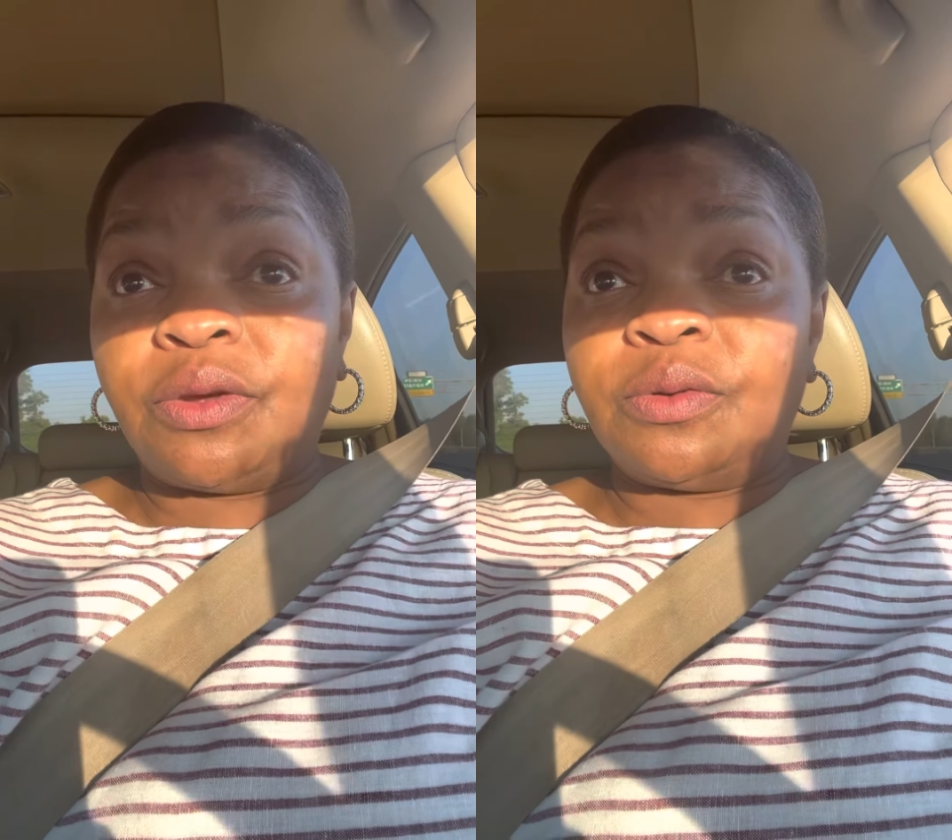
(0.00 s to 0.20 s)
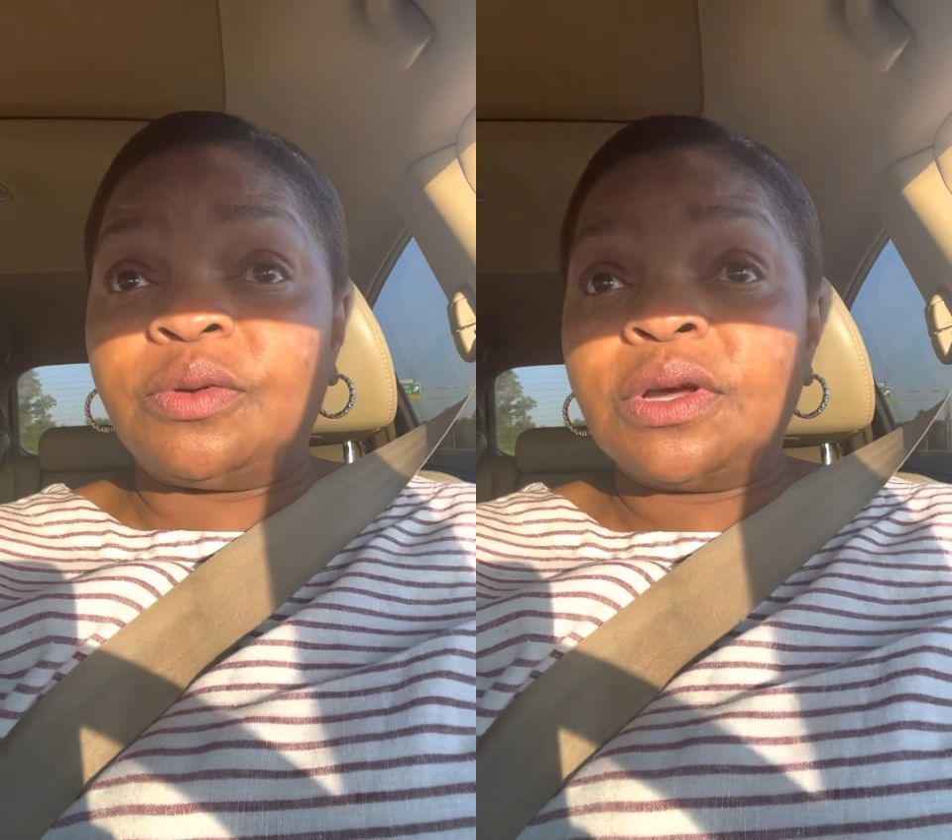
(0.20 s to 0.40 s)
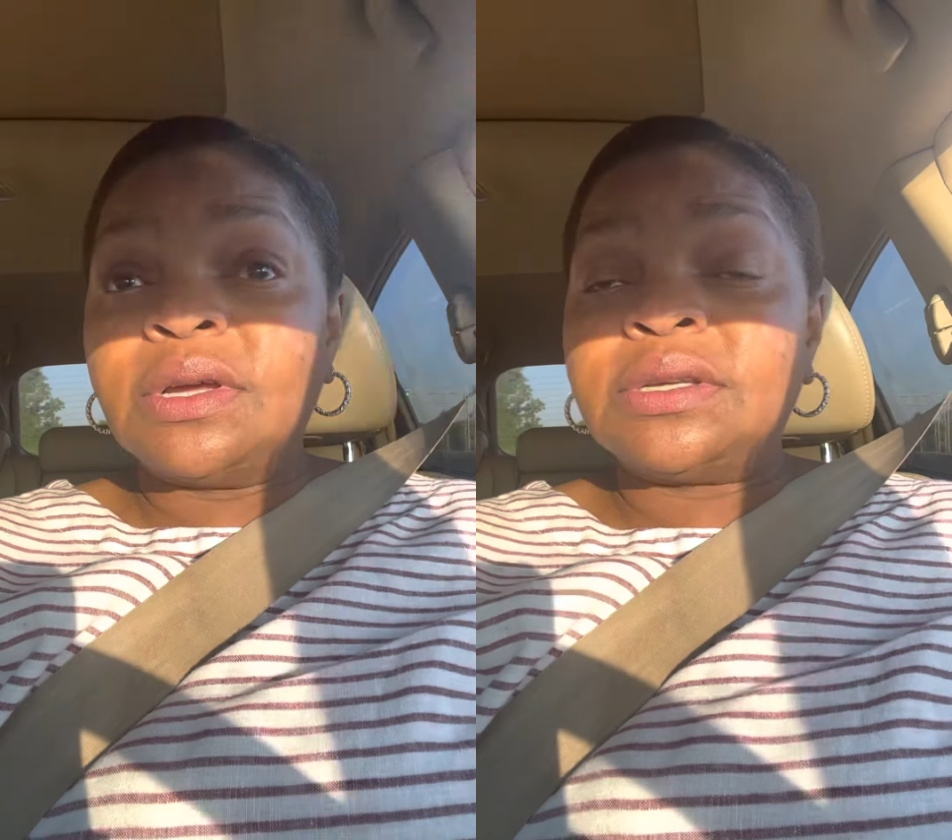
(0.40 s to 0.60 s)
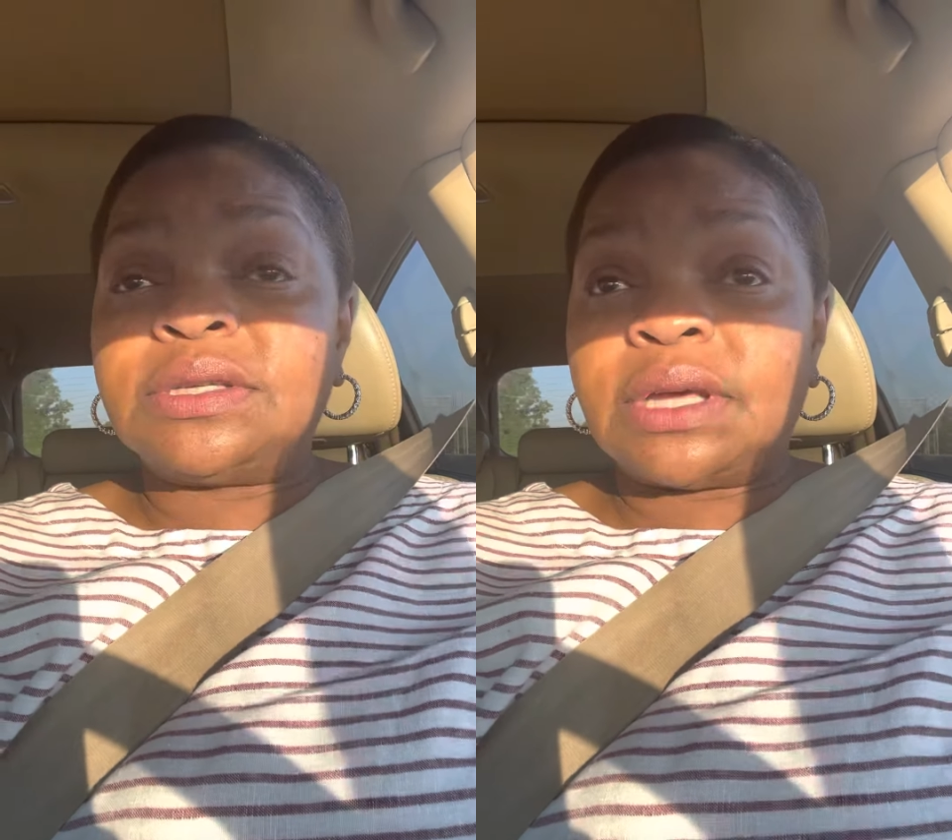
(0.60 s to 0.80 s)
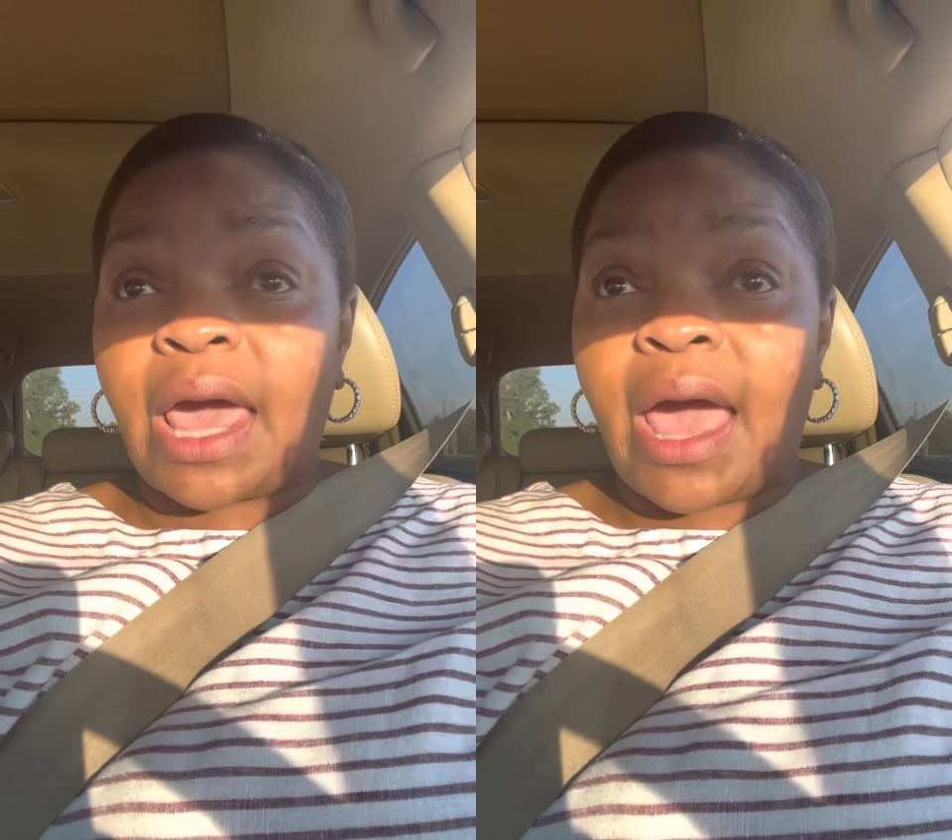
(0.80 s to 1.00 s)
you
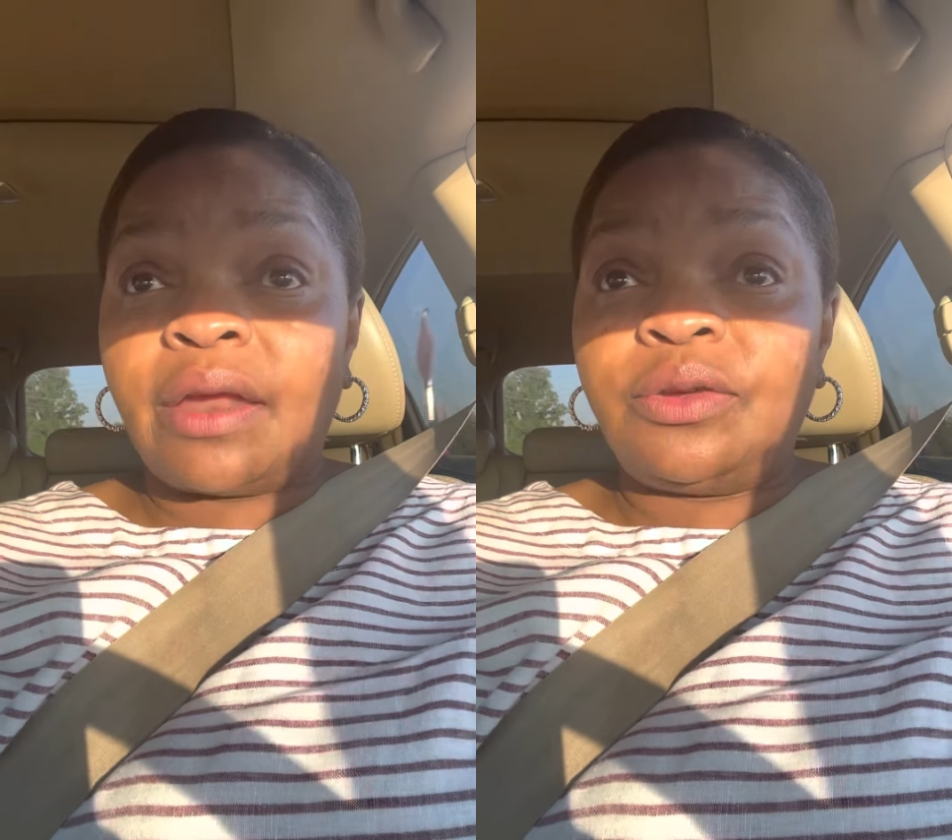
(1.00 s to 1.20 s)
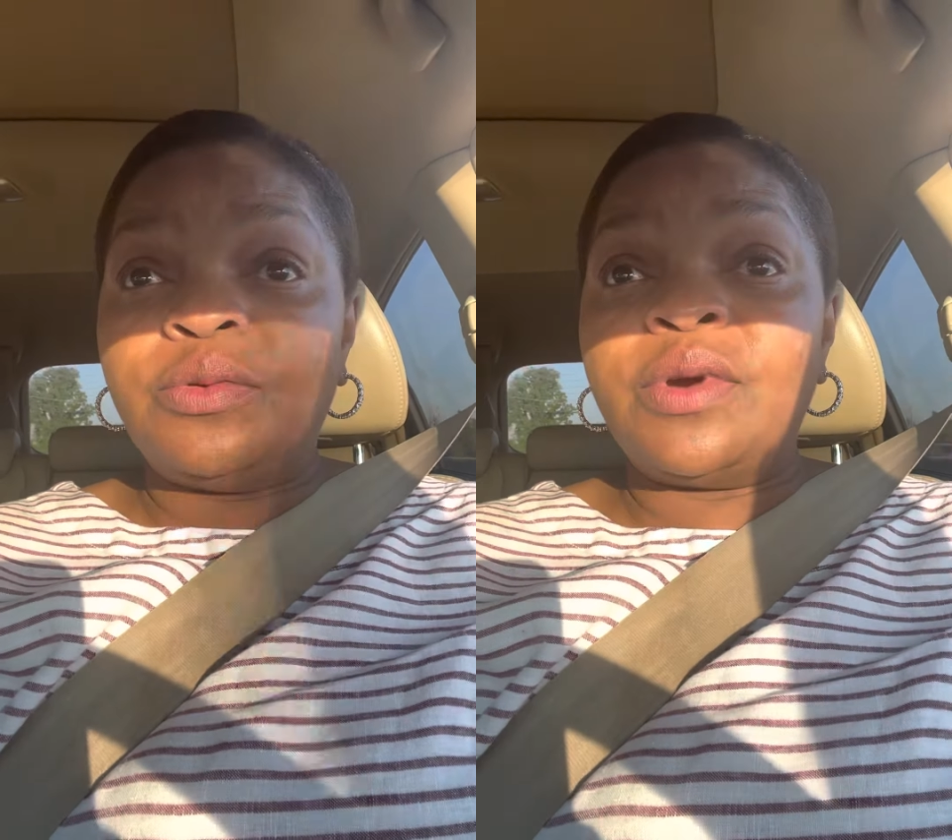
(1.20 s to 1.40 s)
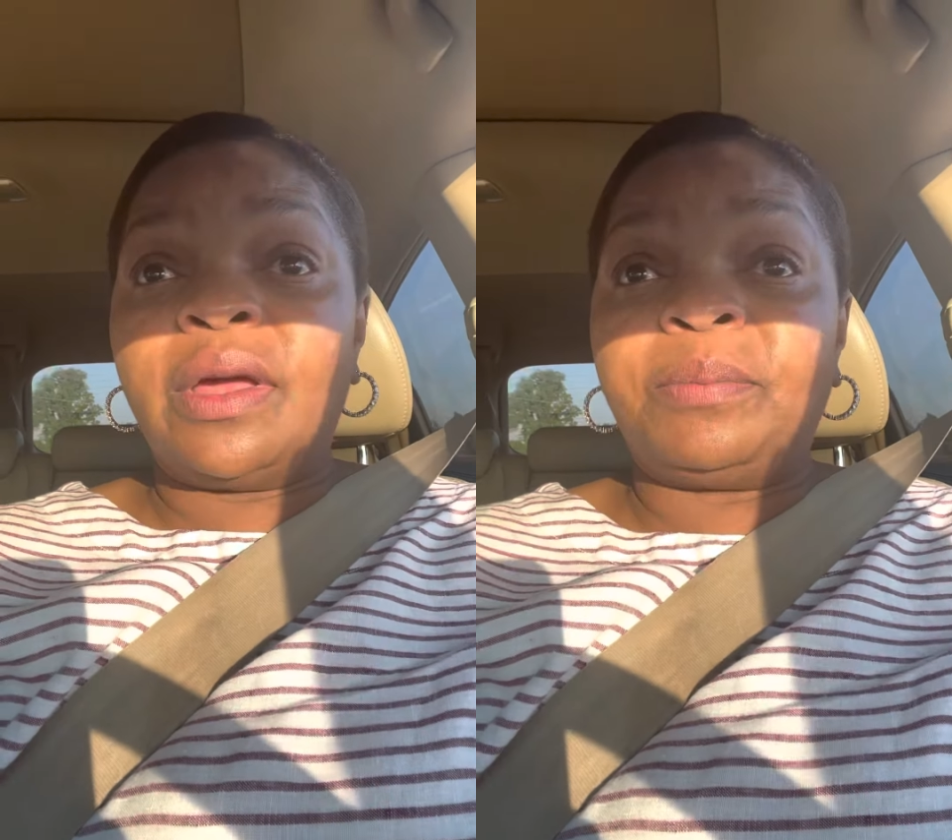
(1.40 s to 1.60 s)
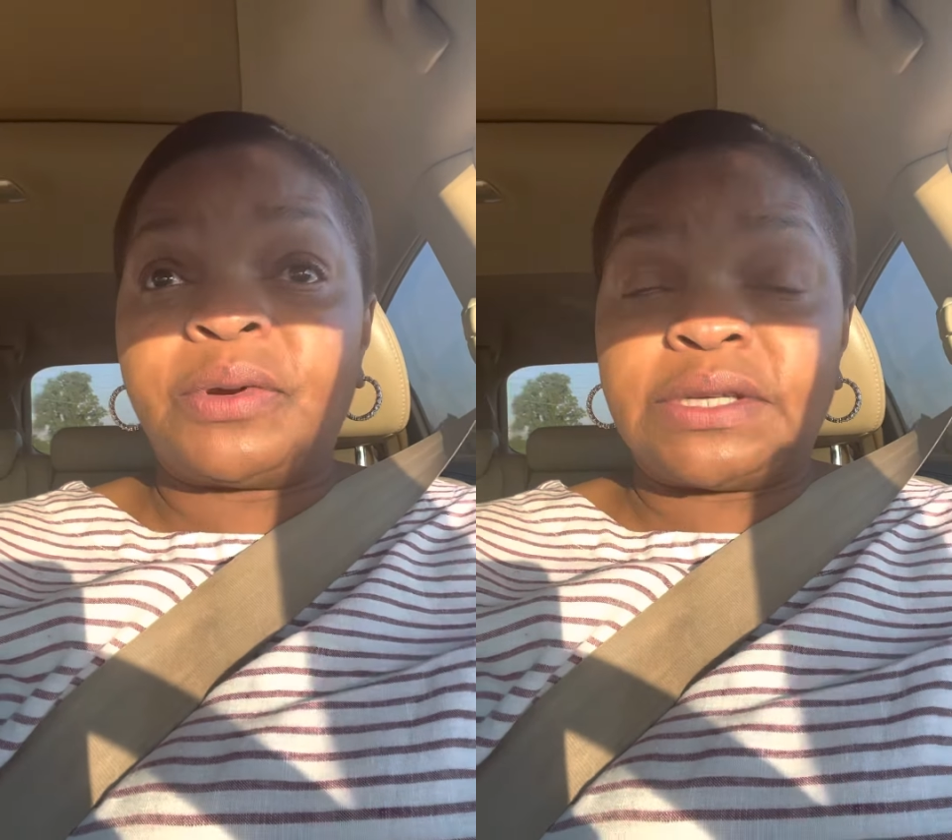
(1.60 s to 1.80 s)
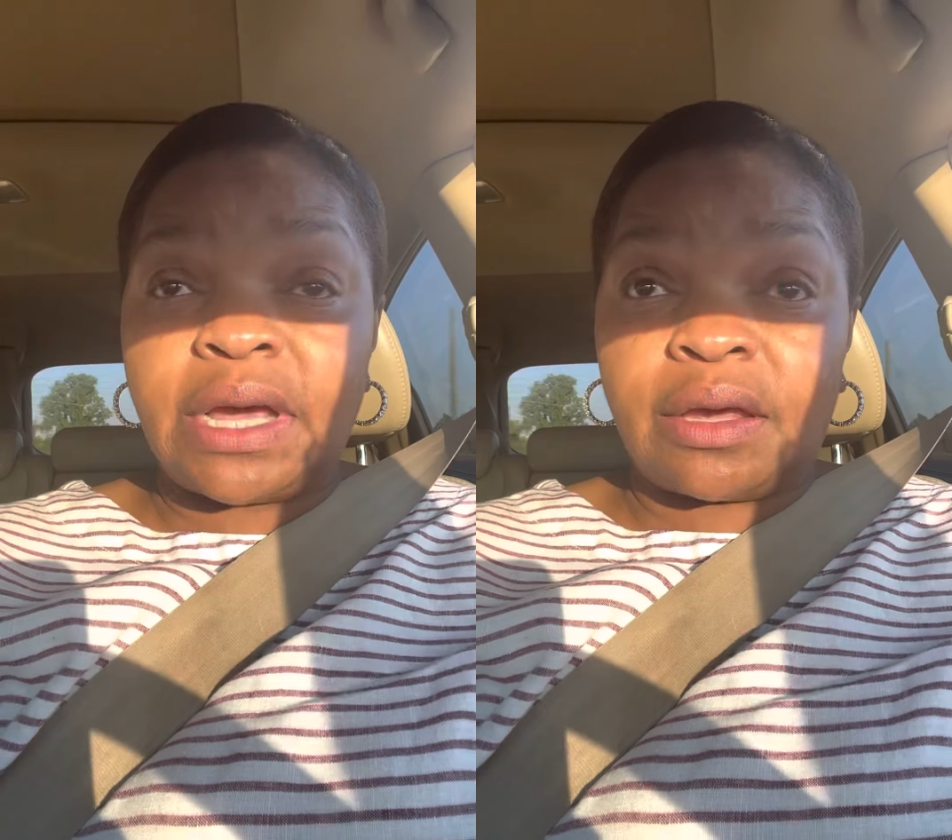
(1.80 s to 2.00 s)
to guide you and
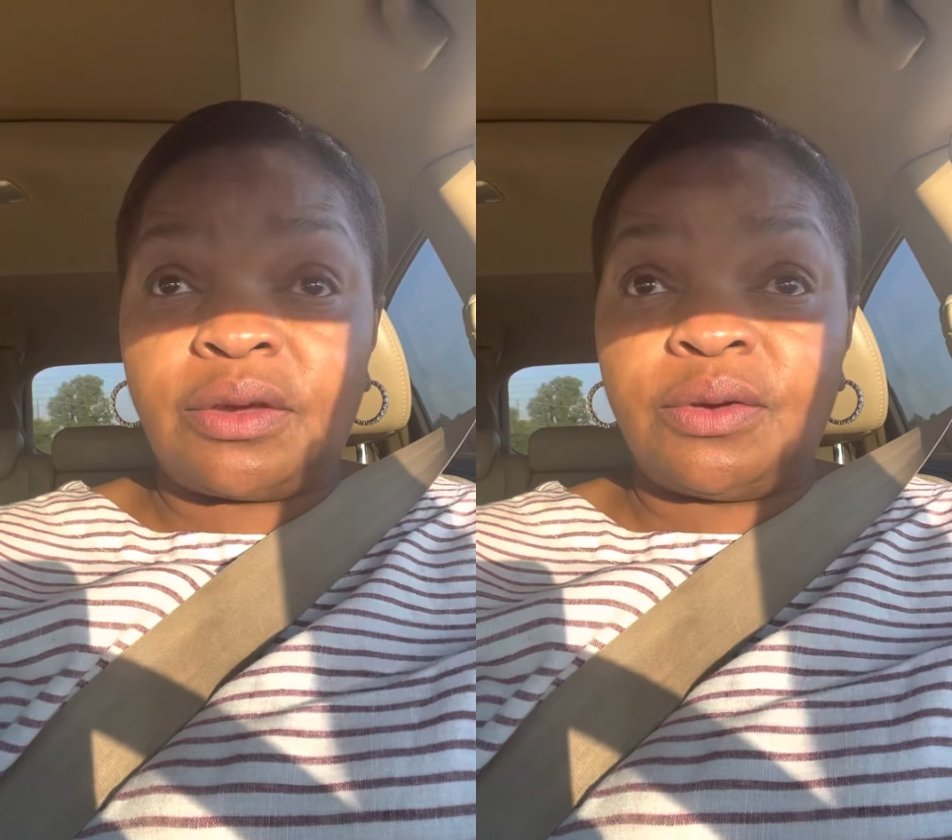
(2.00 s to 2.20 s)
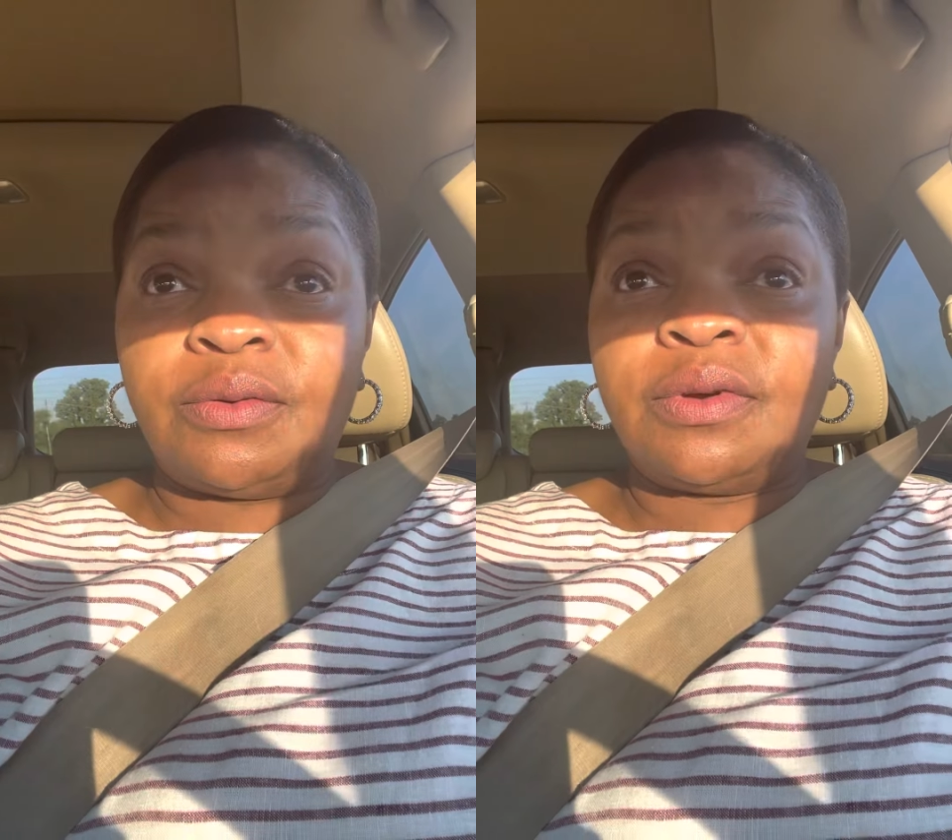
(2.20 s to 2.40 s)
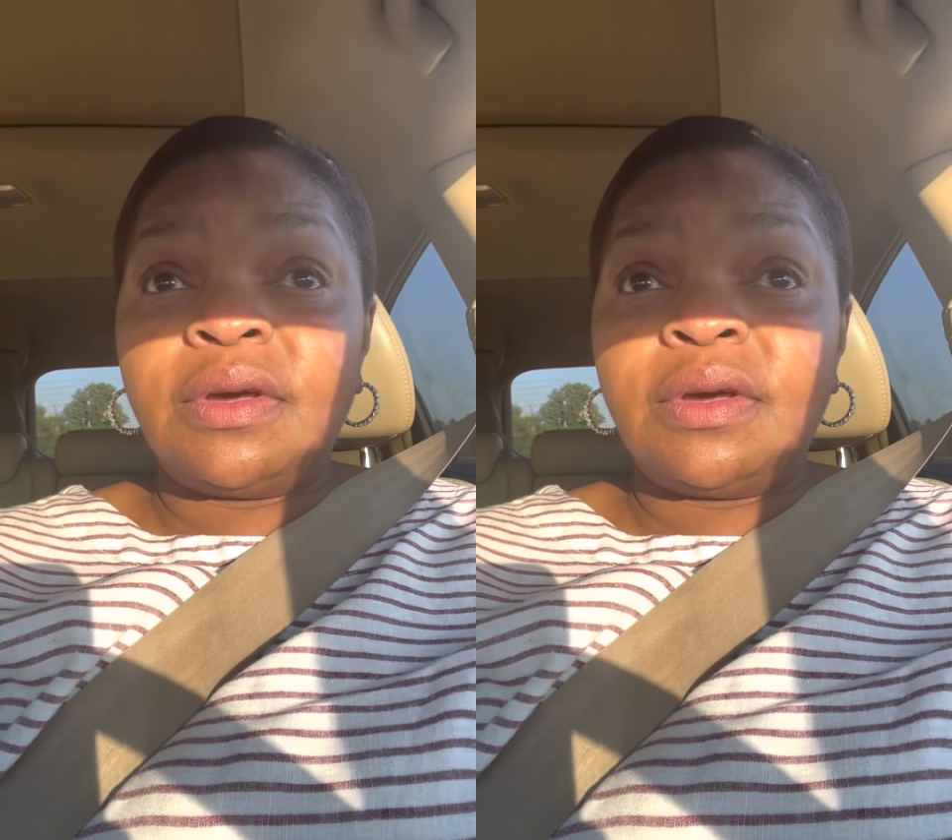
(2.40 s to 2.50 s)
protect you,